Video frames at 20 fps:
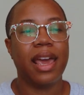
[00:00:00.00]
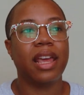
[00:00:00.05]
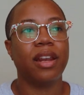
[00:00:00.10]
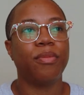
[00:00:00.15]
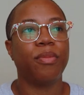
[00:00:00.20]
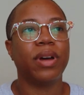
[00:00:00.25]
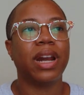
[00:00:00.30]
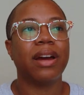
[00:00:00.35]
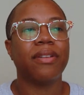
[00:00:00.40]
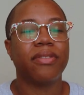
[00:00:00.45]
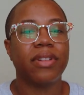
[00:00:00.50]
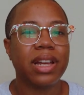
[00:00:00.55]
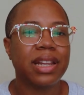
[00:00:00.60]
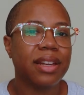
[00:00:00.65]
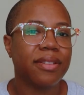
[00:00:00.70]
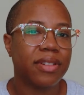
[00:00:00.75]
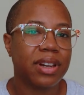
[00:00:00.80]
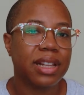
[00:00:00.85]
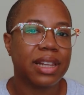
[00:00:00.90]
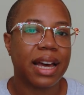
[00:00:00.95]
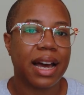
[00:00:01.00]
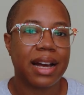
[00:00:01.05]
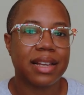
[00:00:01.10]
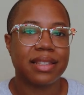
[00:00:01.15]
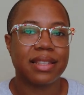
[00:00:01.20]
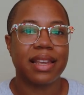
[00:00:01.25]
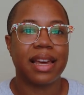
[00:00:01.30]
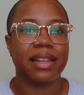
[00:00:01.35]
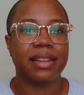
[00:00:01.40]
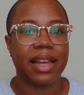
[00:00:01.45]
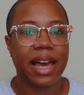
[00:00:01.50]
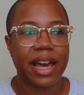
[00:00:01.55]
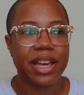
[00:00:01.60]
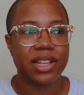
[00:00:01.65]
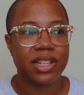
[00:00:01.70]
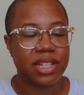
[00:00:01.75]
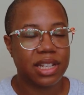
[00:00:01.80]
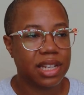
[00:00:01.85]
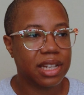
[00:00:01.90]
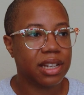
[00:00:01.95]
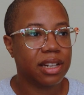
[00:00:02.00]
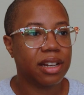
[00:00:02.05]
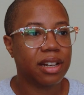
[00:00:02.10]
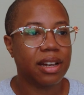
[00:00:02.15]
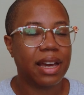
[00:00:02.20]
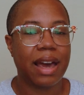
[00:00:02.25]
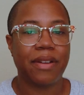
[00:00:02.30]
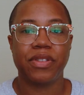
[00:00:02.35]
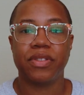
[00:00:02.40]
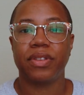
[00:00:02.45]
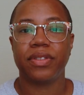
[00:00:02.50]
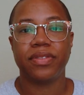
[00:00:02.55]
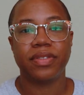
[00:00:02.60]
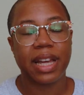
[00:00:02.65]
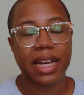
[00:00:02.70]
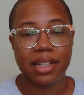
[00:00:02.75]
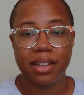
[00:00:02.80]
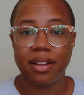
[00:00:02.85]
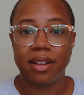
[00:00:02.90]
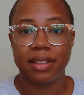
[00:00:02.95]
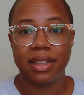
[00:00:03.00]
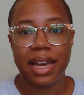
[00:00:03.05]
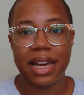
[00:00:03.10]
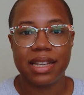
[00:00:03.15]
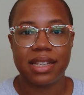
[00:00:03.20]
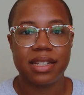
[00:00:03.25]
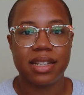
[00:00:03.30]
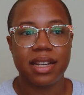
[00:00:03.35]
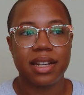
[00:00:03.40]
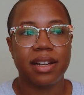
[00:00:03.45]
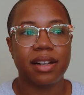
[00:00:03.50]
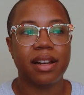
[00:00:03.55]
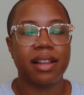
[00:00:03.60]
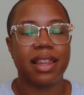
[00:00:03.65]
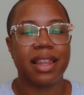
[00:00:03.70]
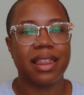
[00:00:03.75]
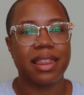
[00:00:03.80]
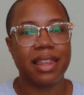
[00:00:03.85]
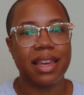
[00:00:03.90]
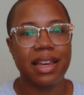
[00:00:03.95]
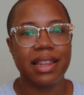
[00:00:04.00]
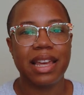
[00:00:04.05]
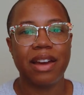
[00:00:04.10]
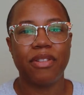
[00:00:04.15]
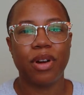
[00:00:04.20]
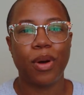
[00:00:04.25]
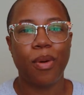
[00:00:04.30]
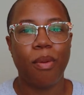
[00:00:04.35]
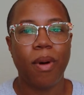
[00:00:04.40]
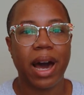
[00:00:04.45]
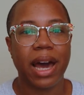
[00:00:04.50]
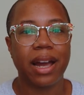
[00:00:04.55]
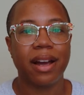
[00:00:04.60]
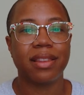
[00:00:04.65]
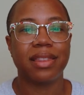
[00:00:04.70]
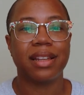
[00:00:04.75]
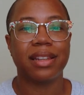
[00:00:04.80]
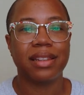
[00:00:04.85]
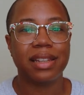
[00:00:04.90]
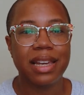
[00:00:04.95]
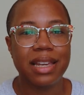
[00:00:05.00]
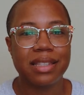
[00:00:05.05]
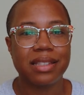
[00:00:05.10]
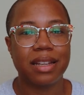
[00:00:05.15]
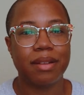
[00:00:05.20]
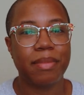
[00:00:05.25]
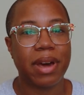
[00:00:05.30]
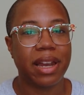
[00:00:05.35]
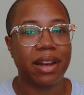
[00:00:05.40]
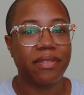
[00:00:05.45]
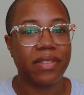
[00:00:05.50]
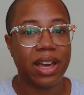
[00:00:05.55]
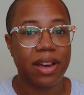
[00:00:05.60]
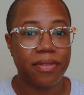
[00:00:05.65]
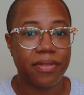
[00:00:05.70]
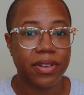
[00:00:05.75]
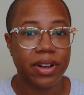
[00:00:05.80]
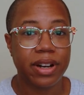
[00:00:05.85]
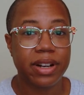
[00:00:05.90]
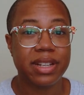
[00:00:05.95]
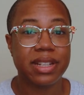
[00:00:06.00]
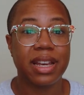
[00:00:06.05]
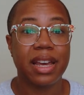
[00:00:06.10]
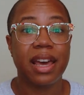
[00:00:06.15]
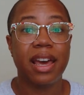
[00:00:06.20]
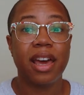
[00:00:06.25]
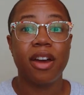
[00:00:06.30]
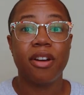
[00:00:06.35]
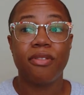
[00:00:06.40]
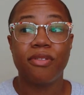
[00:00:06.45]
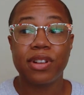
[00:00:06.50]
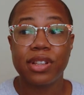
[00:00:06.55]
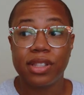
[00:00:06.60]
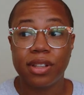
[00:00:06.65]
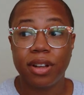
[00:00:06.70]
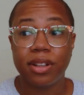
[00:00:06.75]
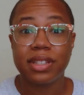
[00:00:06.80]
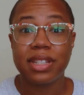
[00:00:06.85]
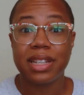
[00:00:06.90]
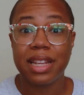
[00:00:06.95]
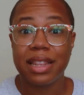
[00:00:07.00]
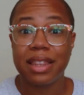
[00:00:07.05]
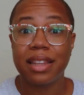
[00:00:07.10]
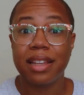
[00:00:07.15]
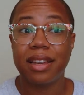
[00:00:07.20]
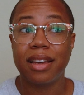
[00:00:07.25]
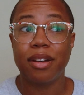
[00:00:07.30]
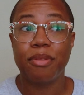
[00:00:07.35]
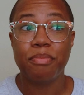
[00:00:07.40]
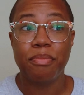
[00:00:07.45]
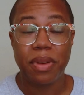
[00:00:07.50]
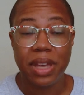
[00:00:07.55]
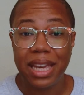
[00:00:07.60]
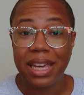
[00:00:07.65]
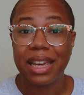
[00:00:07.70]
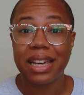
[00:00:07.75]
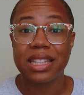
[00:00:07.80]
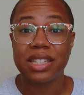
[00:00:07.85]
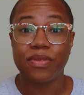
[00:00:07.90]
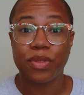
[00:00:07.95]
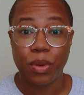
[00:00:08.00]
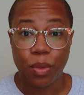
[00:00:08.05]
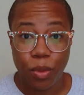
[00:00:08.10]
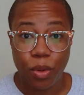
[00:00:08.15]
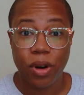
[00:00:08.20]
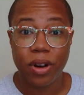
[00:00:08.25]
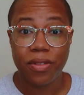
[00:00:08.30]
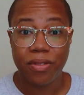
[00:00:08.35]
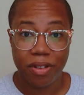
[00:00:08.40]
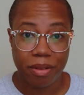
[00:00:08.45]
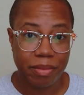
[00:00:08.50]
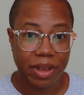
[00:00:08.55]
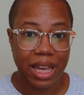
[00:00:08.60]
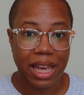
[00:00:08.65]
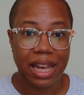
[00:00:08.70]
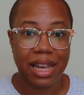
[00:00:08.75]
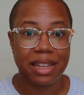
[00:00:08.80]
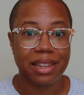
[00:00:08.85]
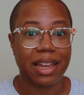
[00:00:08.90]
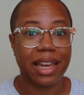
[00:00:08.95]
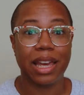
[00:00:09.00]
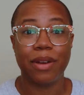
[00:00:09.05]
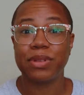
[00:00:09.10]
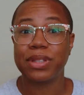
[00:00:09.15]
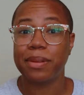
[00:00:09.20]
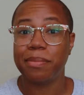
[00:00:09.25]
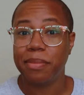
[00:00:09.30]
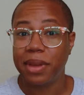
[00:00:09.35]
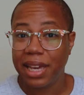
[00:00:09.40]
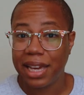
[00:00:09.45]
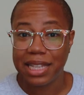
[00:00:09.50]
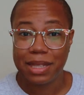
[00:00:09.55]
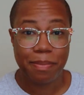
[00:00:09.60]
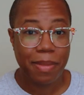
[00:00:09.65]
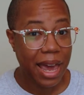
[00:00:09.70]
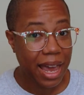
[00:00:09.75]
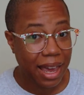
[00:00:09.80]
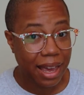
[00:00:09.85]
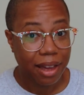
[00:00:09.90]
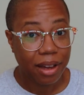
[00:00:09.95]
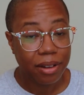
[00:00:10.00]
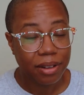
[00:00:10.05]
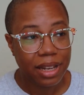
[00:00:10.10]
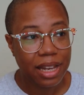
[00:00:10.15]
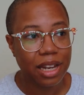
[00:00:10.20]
And what I really realized is that last year, after reflecting on last year, the thing that required the least amount of effort resulted in the biggest reward for me. Like, it was the biggest payout.